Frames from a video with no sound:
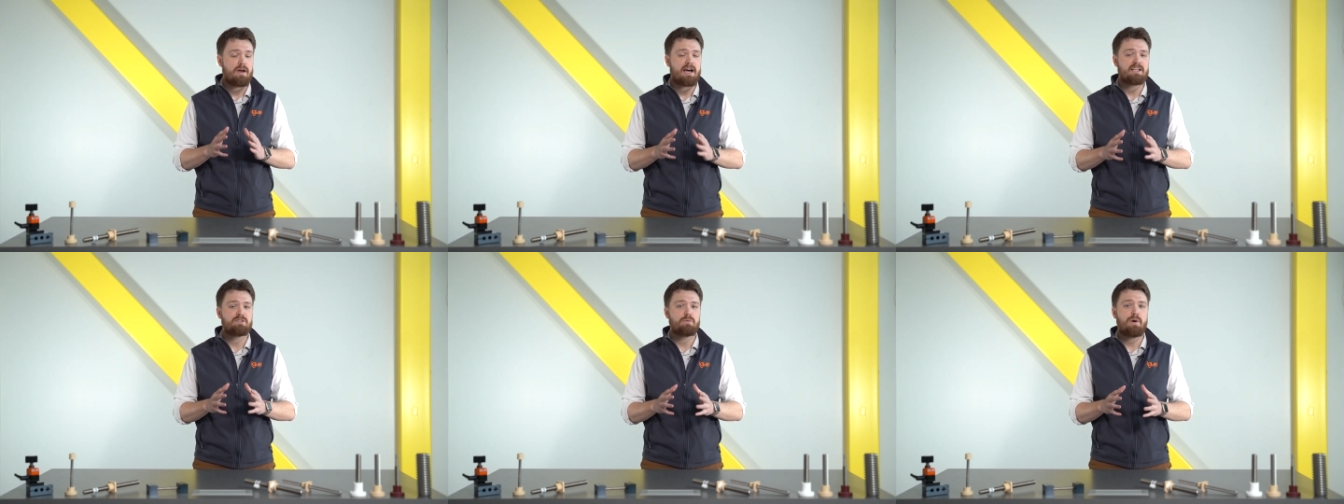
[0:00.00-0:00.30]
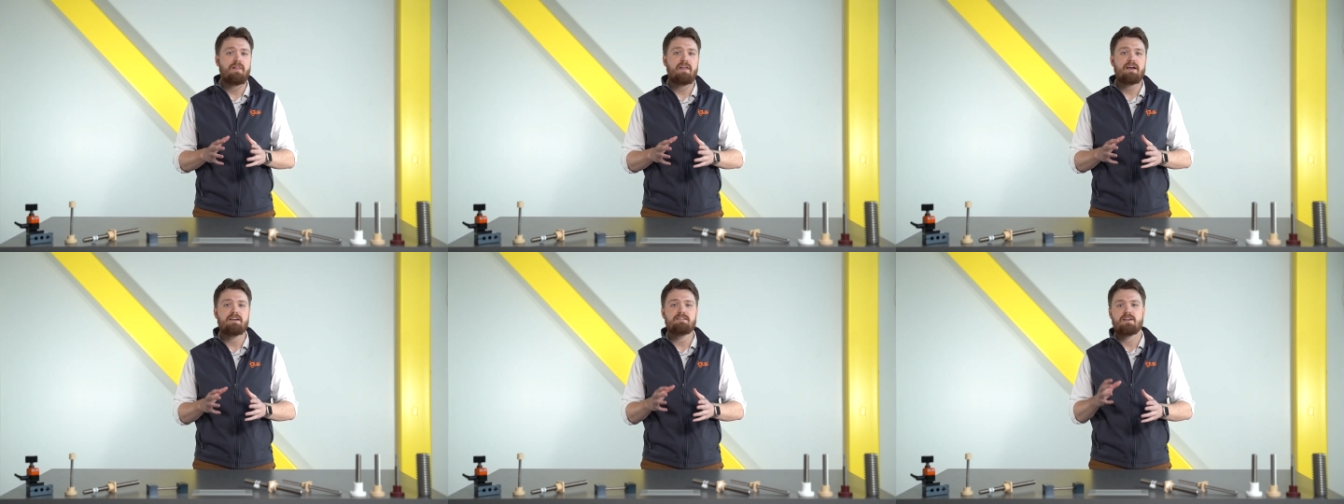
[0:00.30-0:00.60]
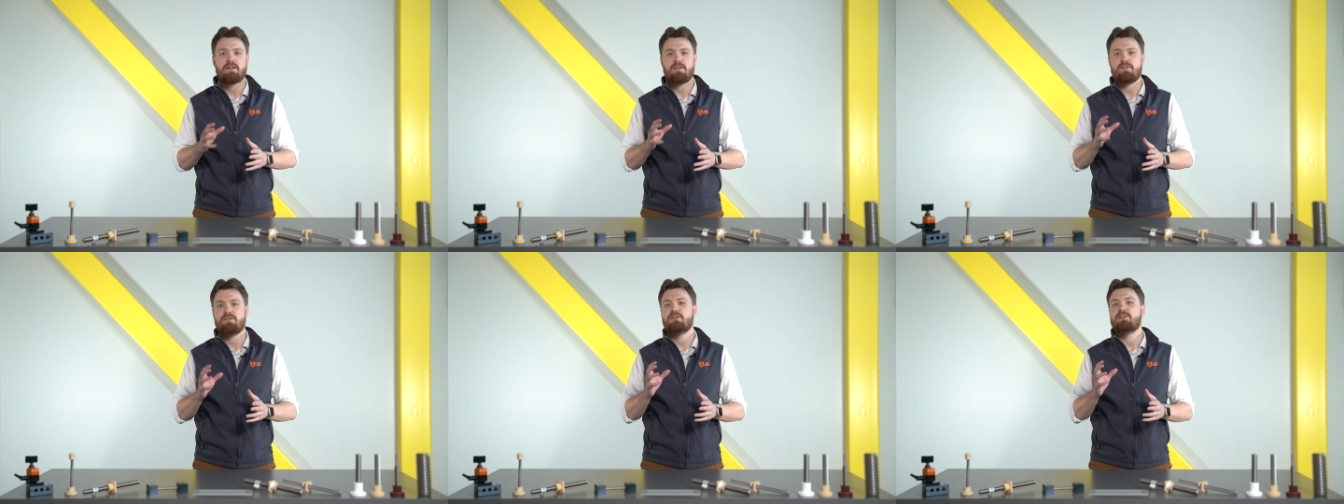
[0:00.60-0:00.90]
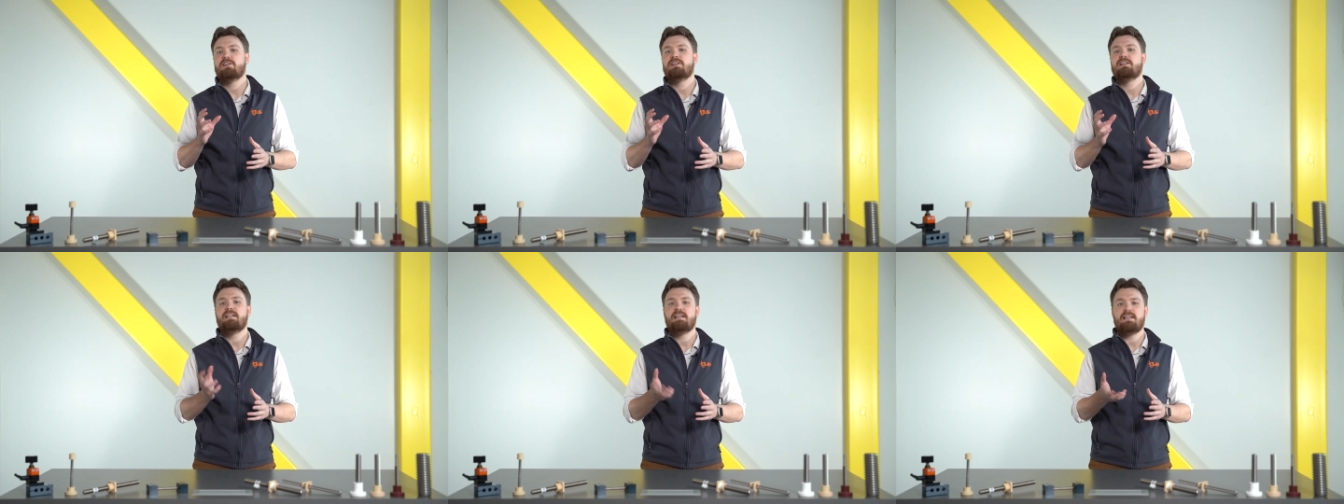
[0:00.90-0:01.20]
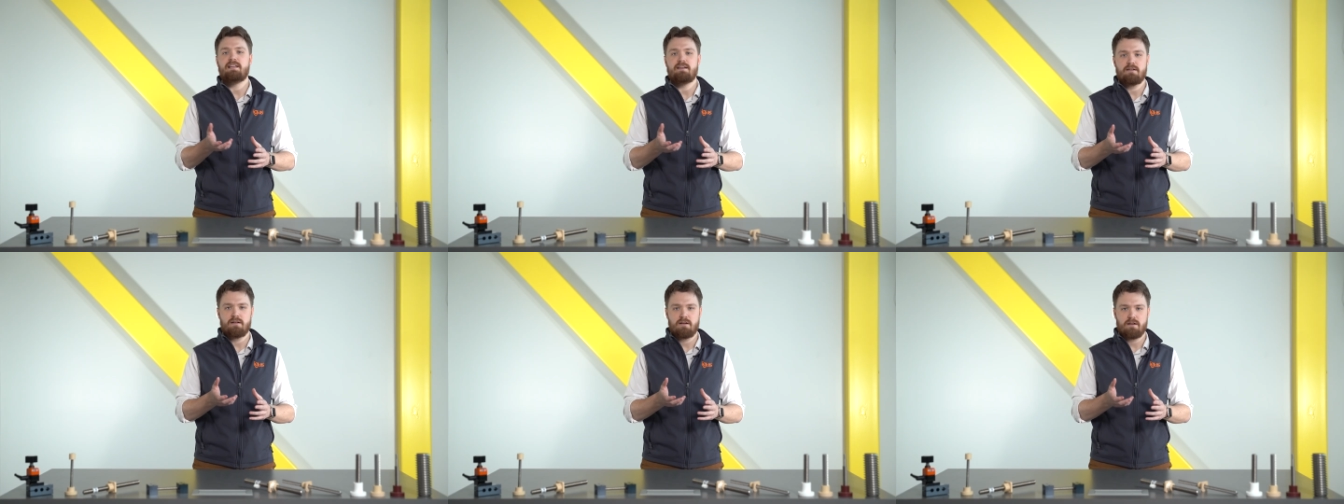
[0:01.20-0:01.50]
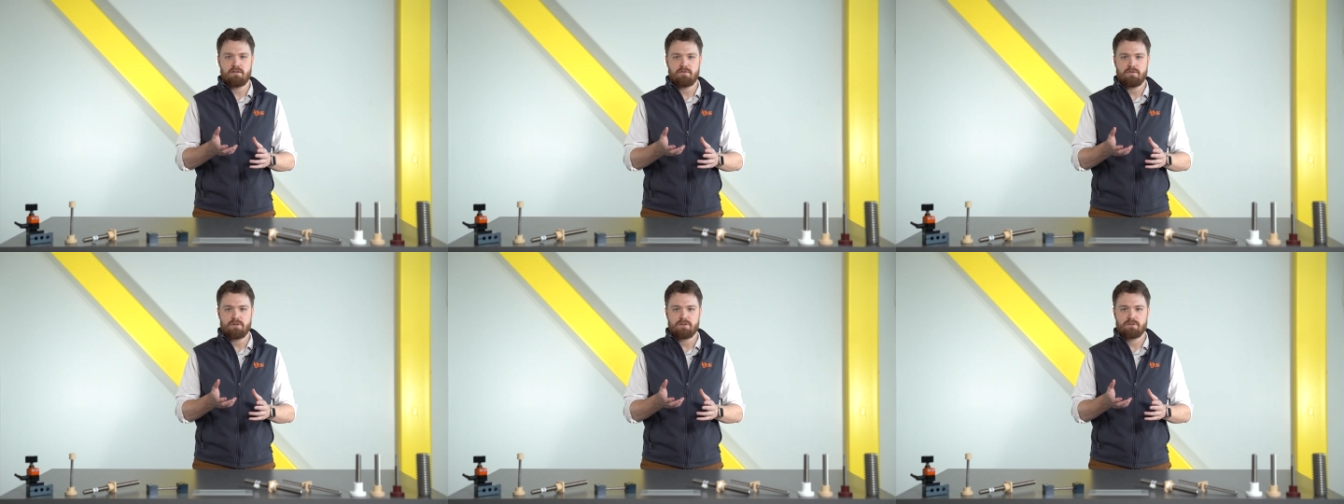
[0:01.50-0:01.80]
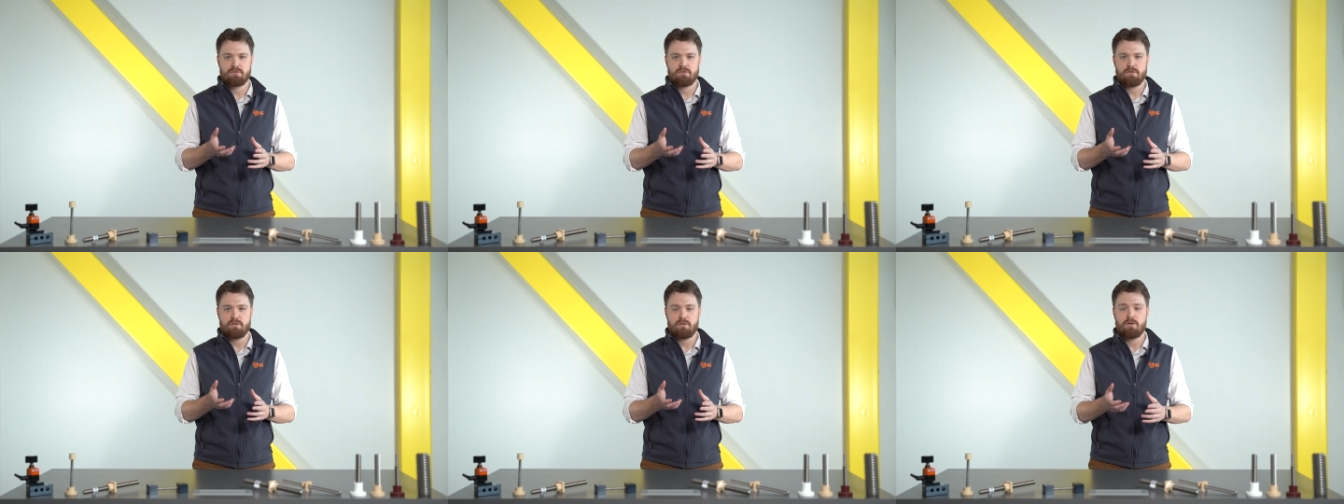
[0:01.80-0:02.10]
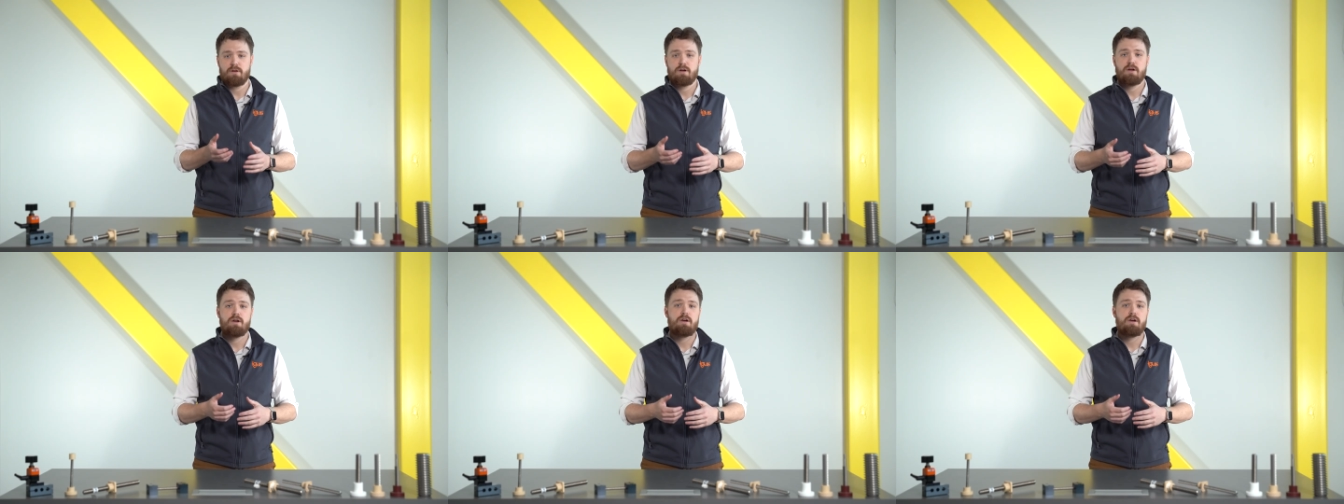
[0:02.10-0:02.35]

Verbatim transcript: as well as the lead of the screw,